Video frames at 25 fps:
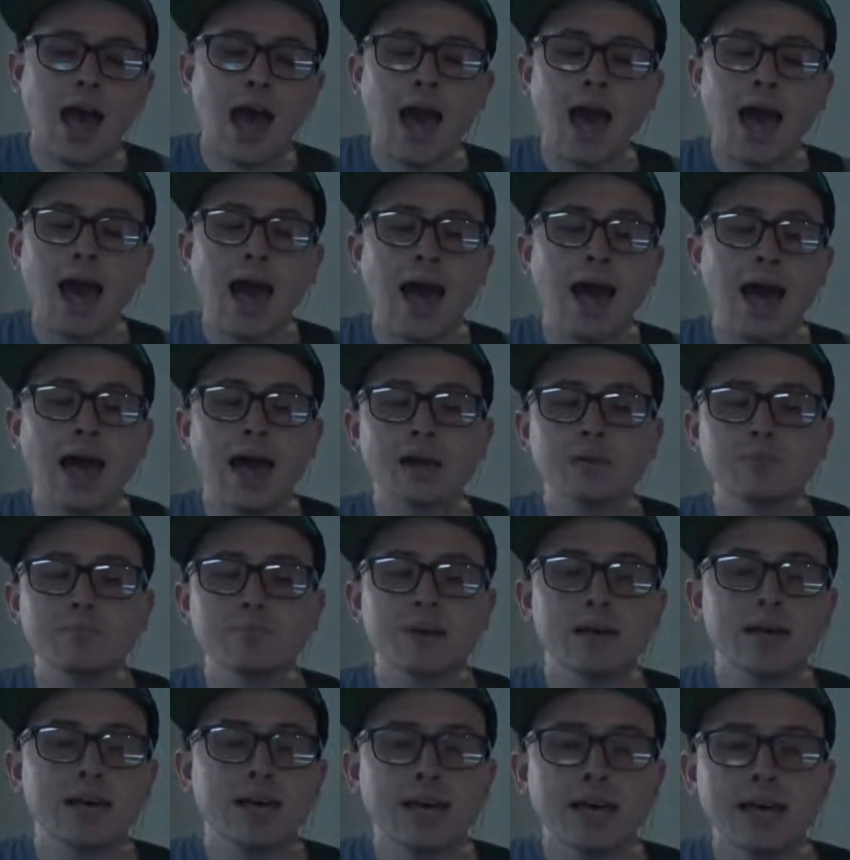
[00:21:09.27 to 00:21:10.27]
I
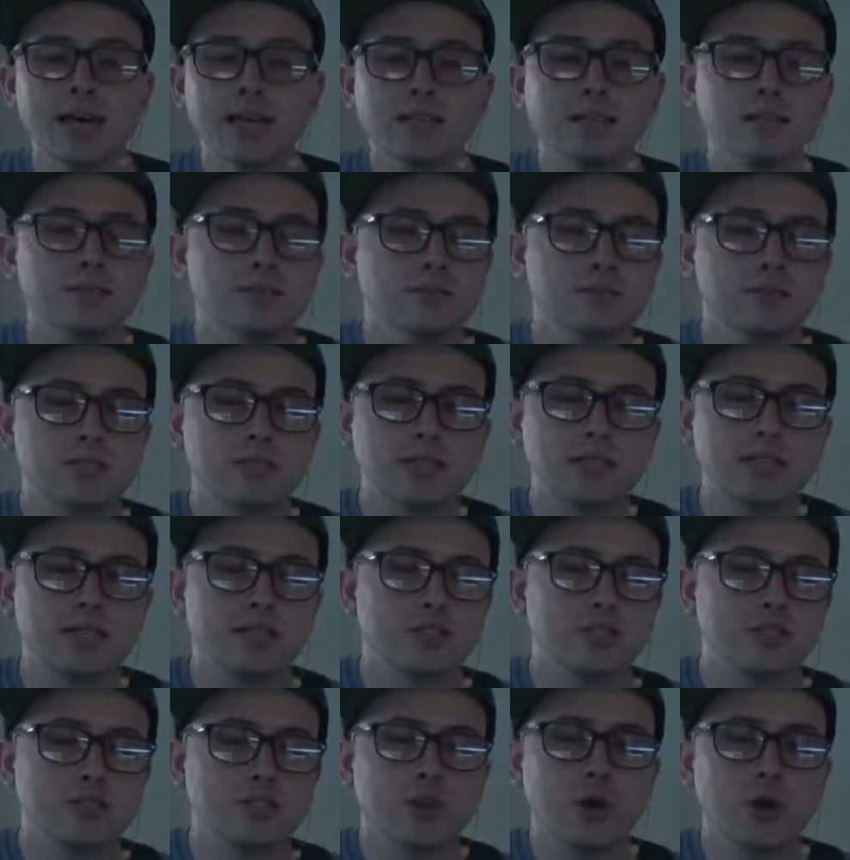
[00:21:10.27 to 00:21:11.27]
melt in
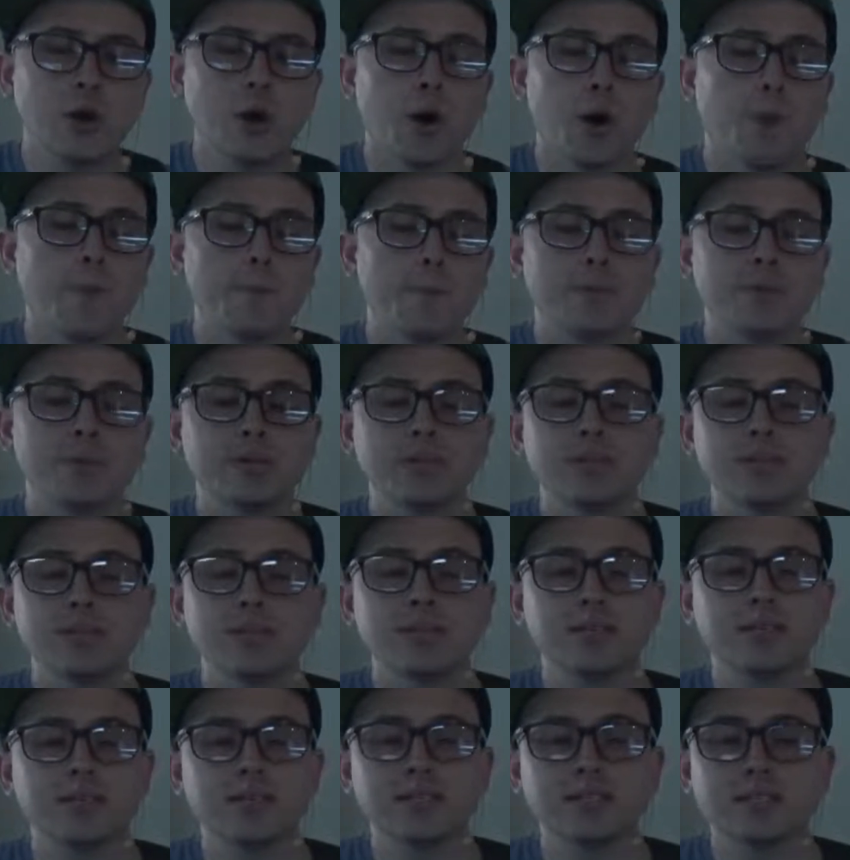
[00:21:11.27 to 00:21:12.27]
your
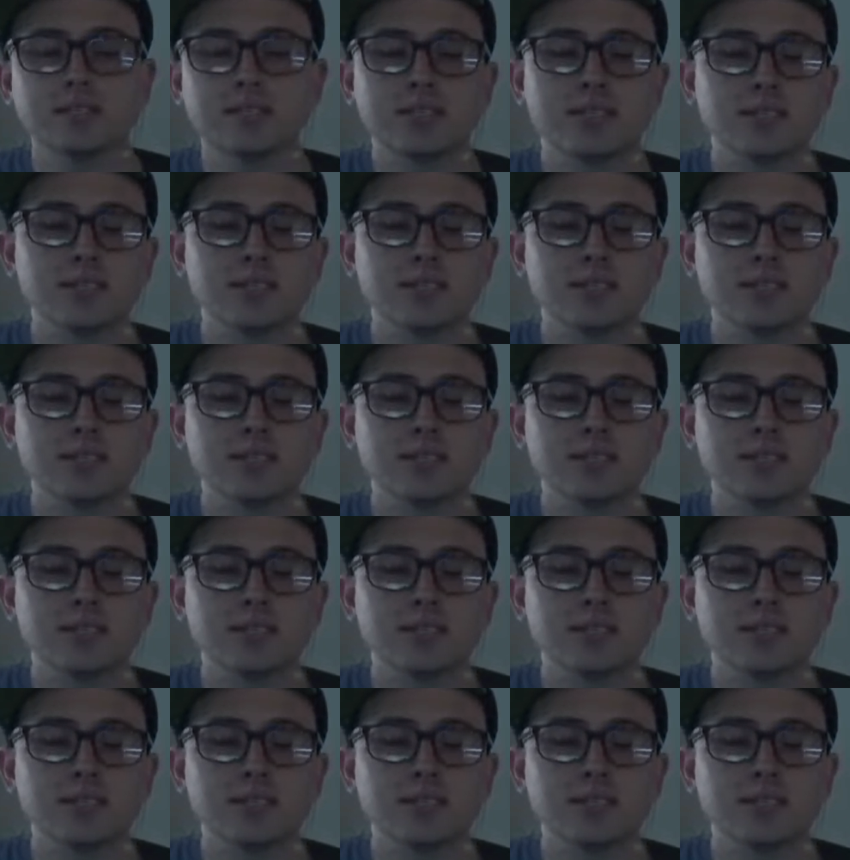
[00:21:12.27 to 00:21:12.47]
peace,